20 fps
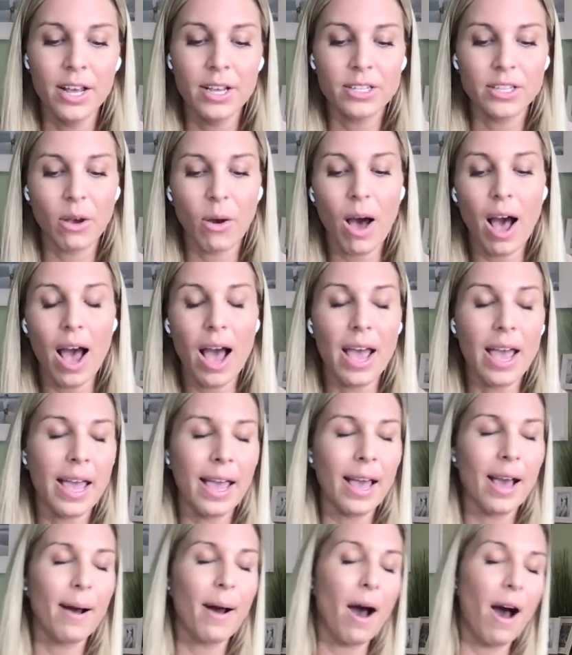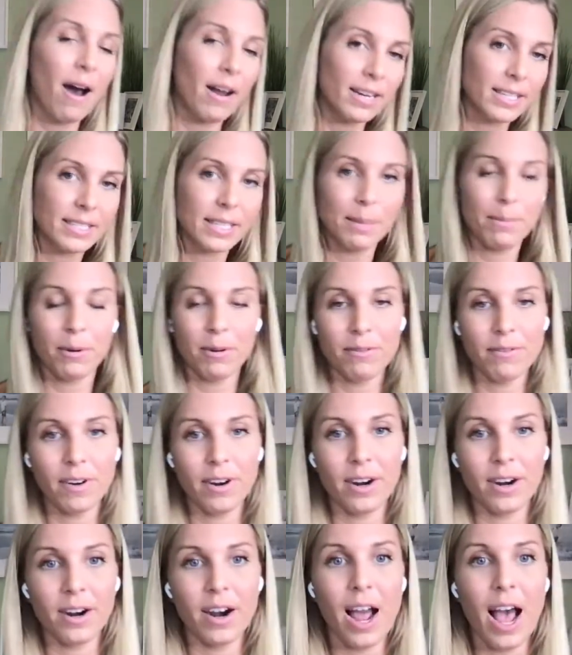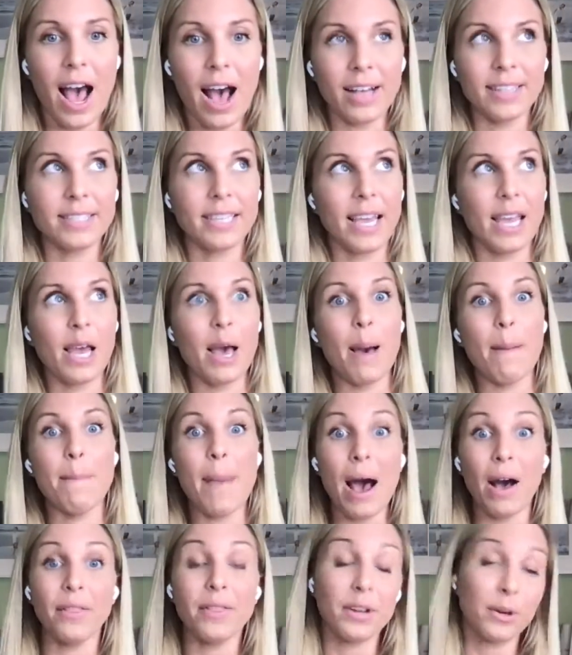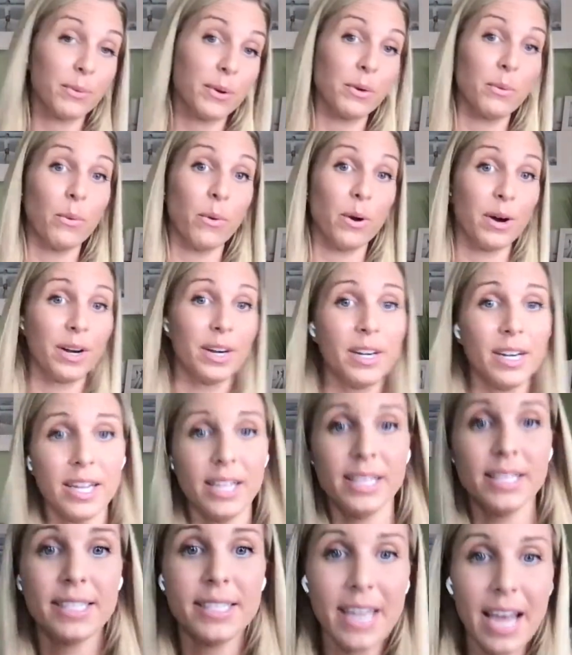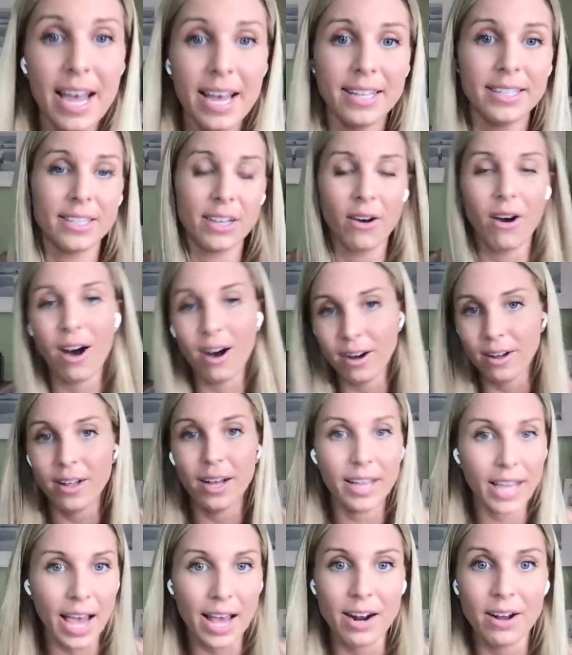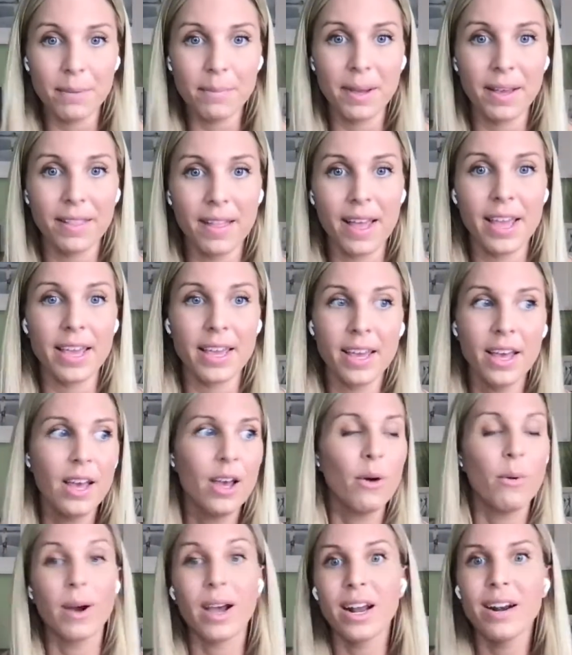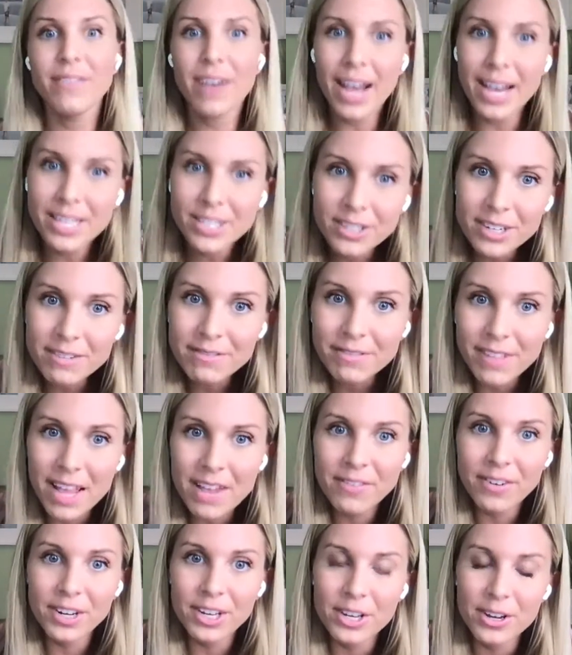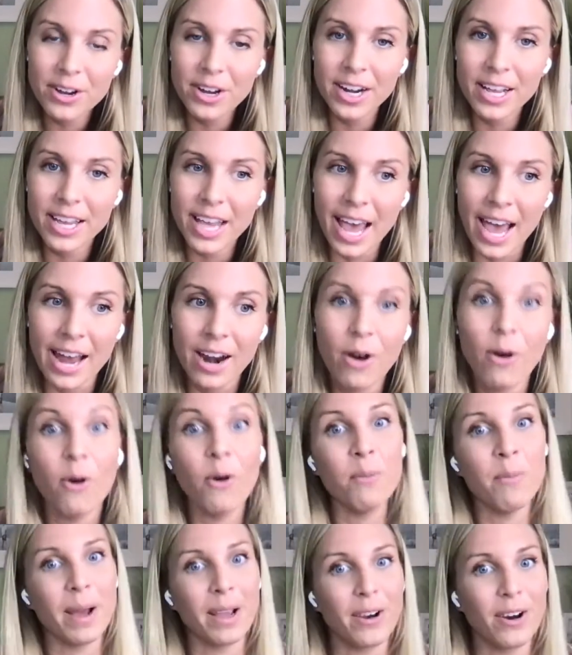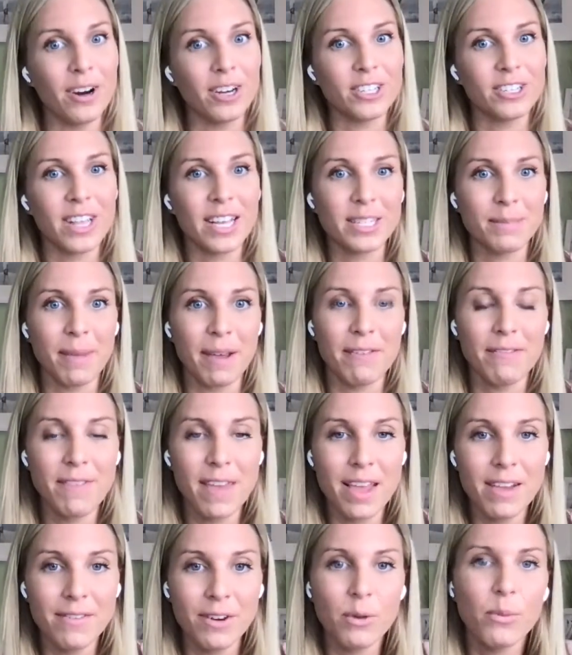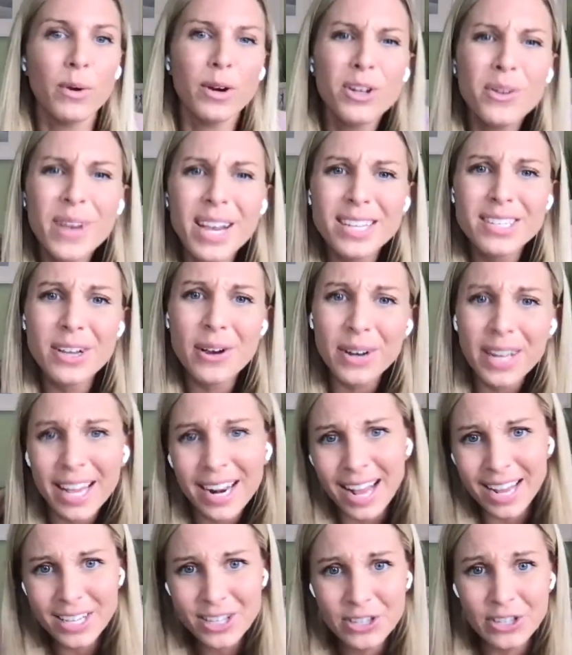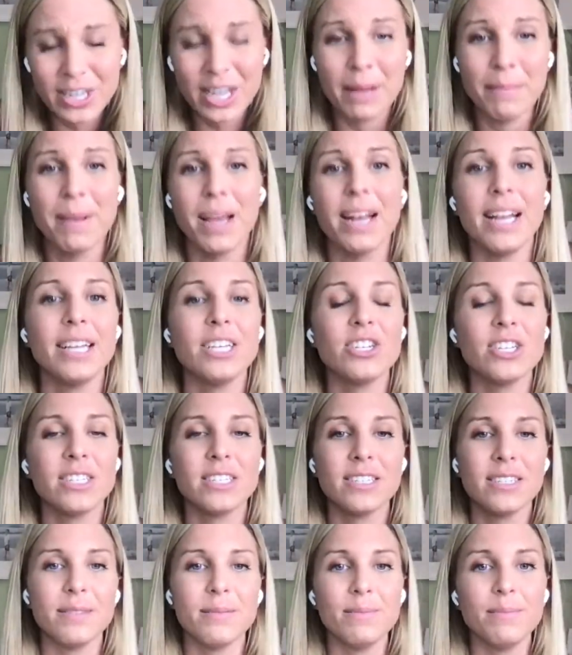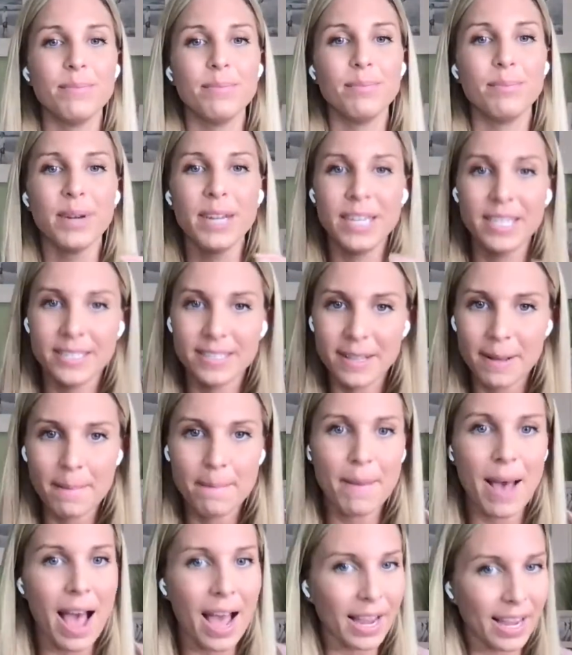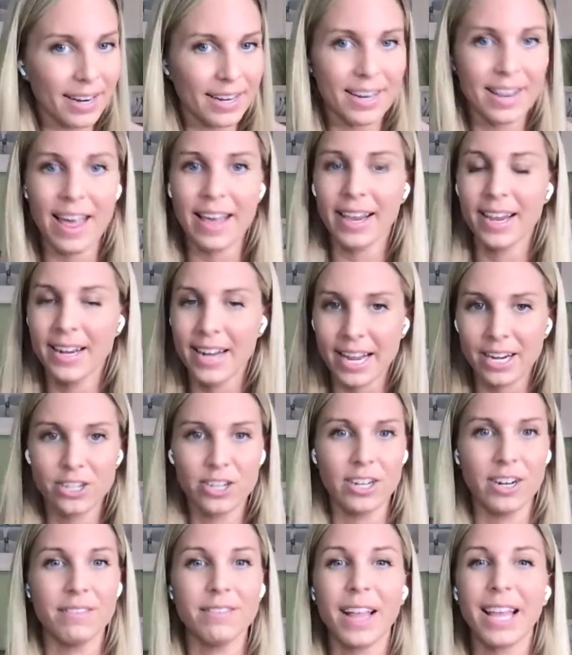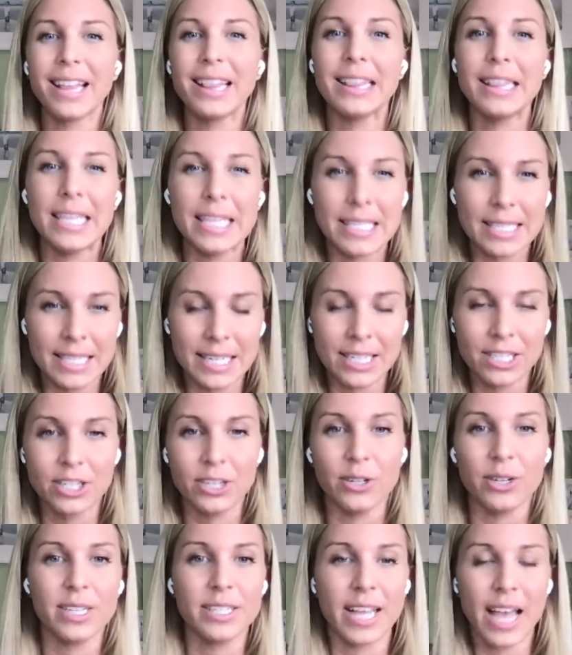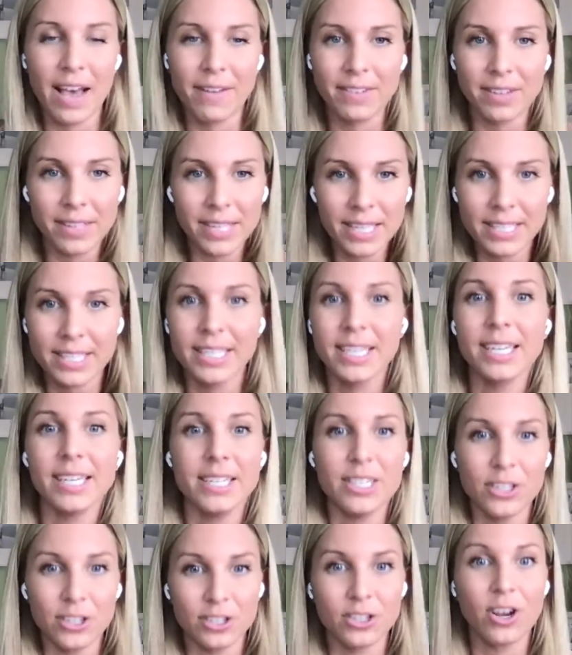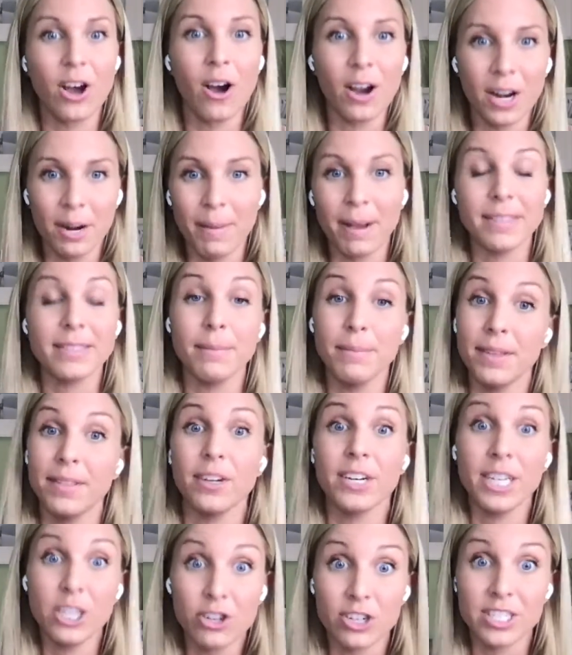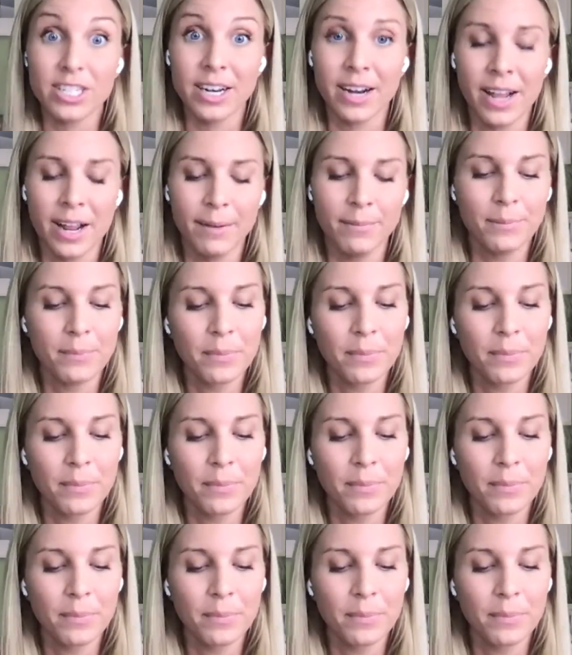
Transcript: So I honestly prefer asking about their reward instead. So I'll be like, what kind of ice cream flavor are you going to get? Oh my gosh, that's my favorite. Where do you guys go to get ice cream? And it just brings them back into that connection of like listening to you, because they have to listen because you're talking about something they're interested in.